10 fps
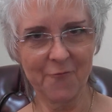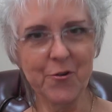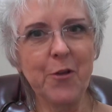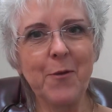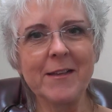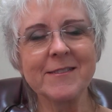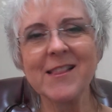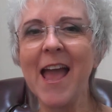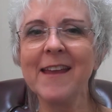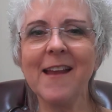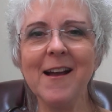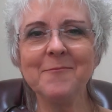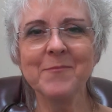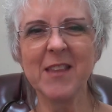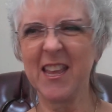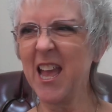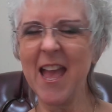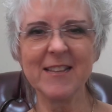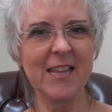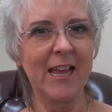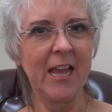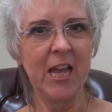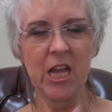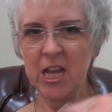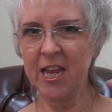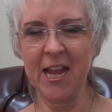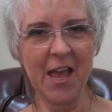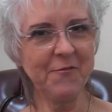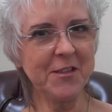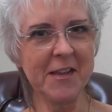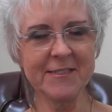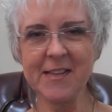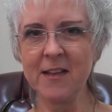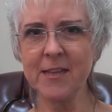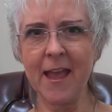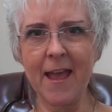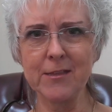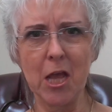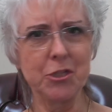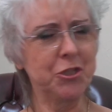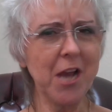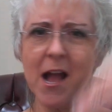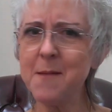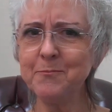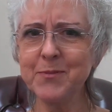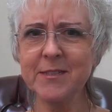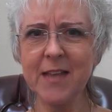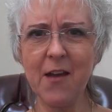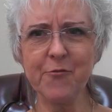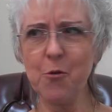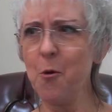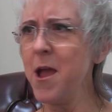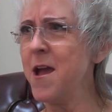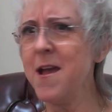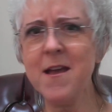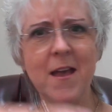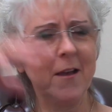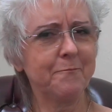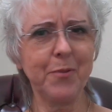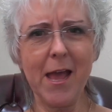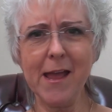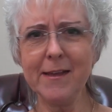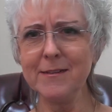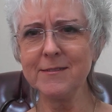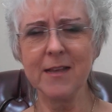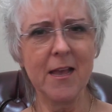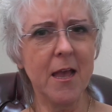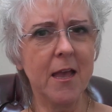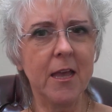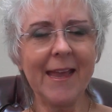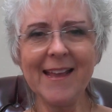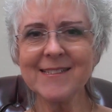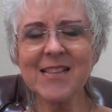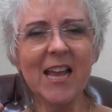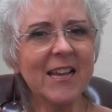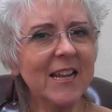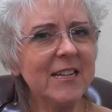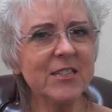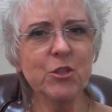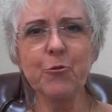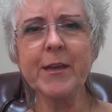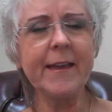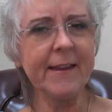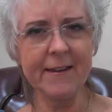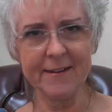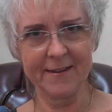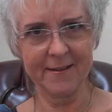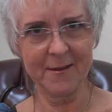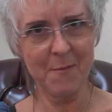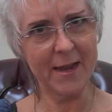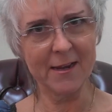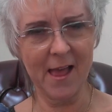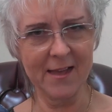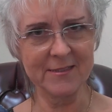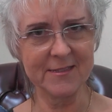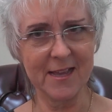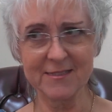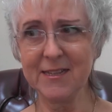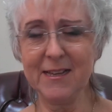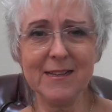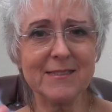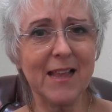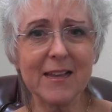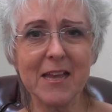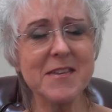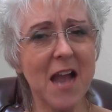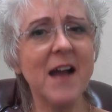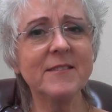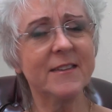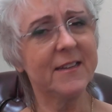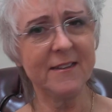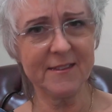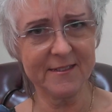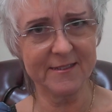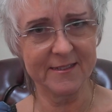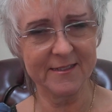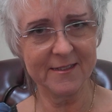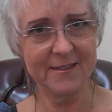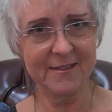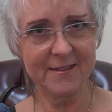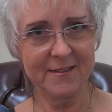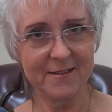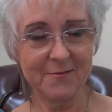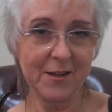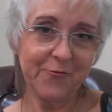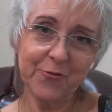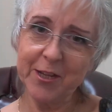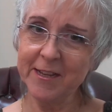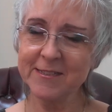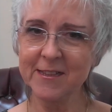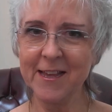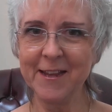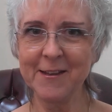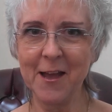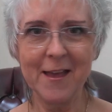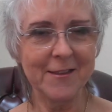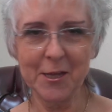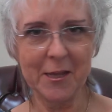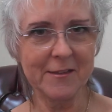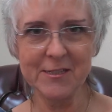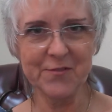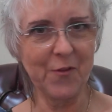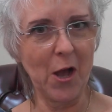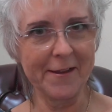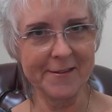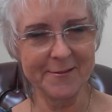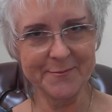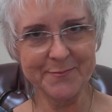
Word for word: three weeks later the cat 11 years young cat jumps everywhere plays it's like a little kitten, my client says. He is like a young kitten. Well, three years later, the cat is fine.